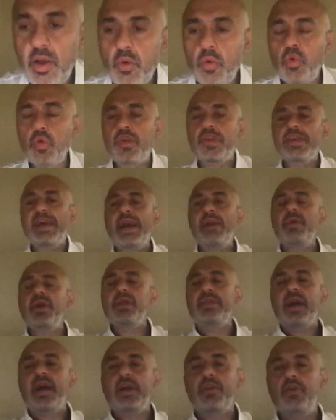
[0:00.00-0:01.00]
Usama
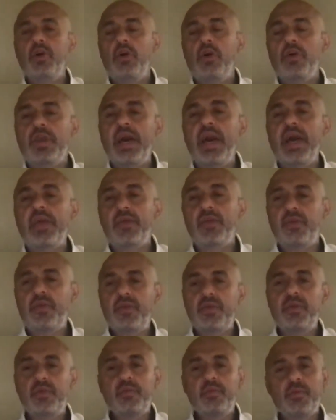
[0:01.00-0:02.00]
Dakdok, guys,
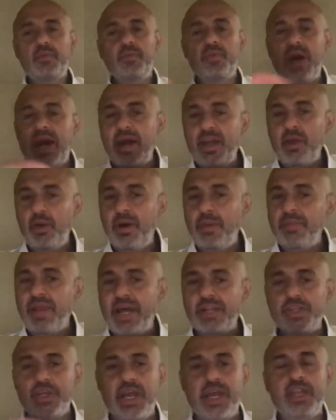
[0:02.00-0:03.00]
I'm
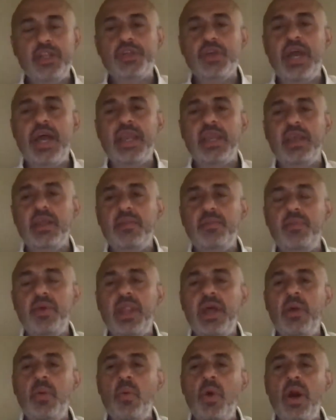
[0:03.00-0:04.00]
not trying to drag it, but
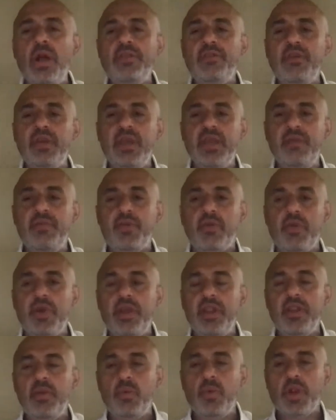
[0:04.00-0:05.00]
I want to give
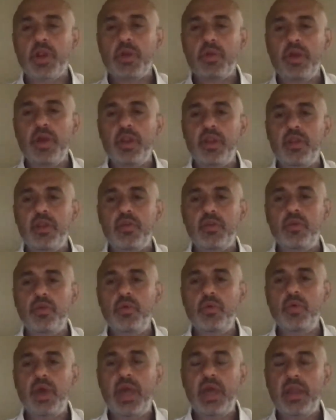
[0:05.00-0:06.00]
credit where credit is
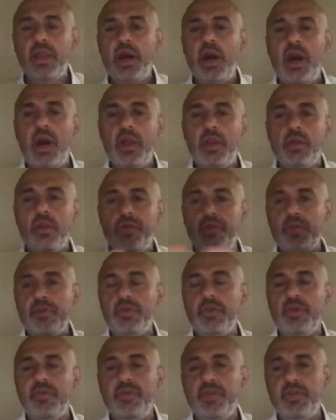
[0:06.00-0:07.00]
due and honor the
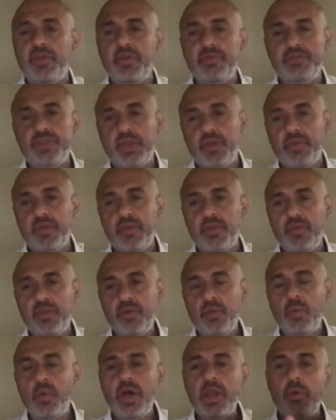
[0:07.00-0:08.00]
servants of Jesus.
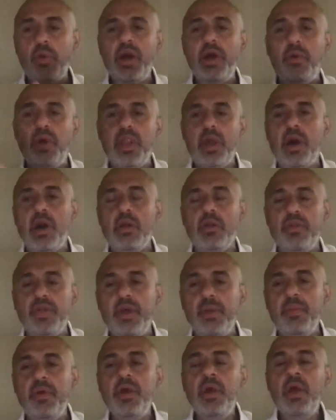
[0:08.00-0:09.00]
Why do I want to honor
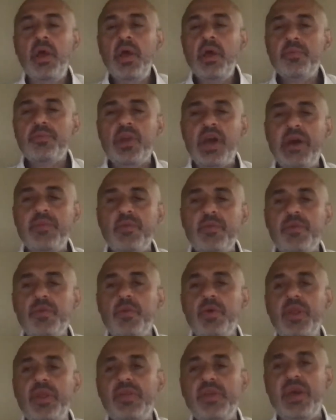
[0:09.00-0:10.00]
them? Proverbs
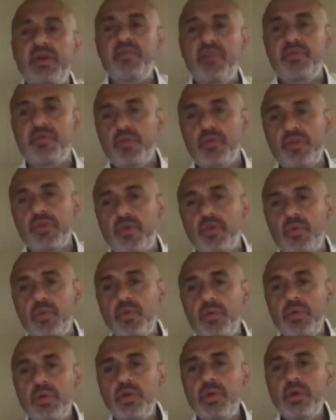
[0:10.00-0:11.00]
27, verse 2.
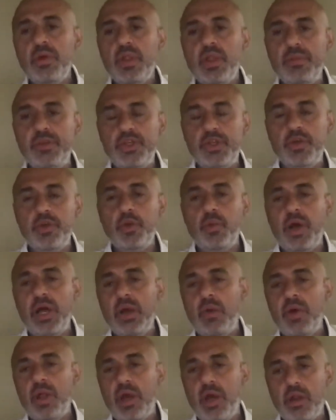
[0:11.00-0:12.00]
Let me show you why I
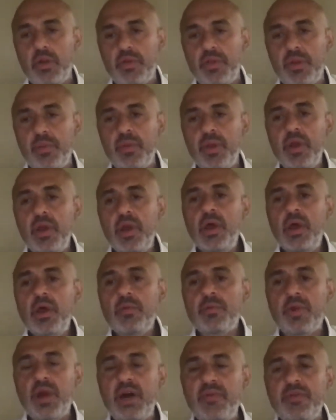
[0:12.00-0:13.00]
want to honor them.
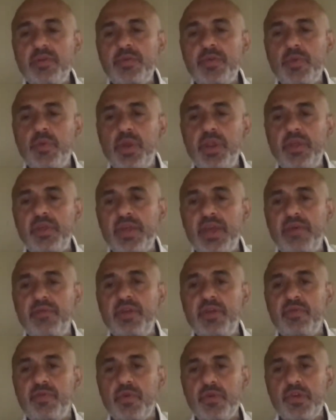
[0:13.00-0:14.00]
Proverbs
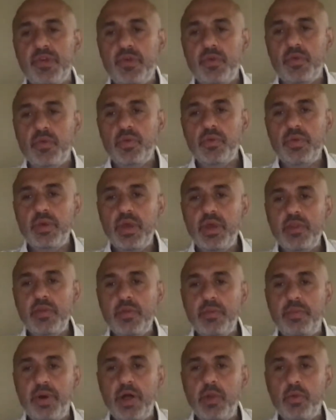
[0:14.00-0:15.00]
27, verse 2.
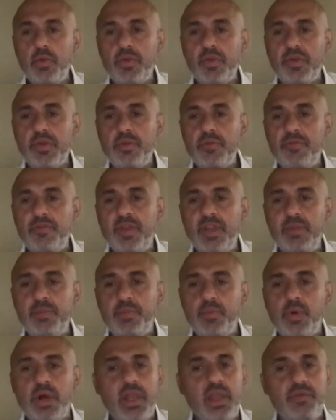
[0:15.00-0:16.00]
Aitzum Panos
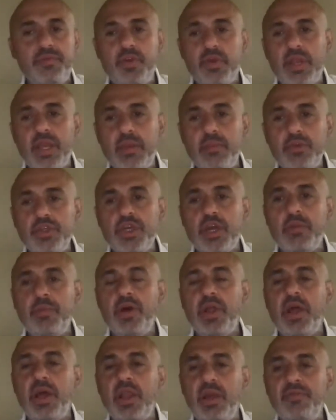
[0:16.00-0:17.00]
Filippo. I love your name.
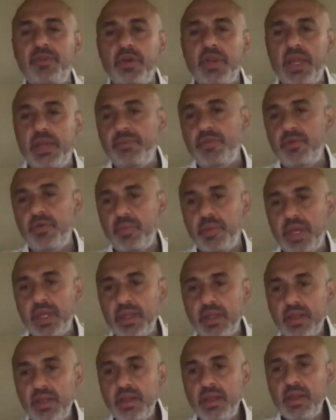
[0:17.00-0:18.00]
Charbel, I love your name too,
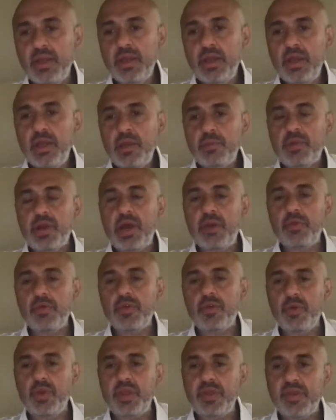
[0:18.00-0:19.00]
man.
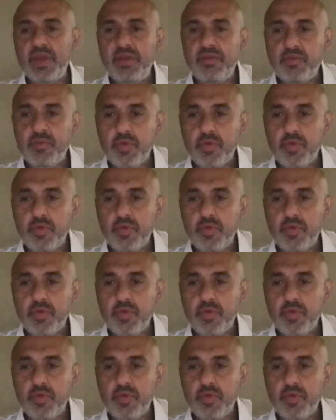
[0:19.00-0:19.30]
Proverbs 27,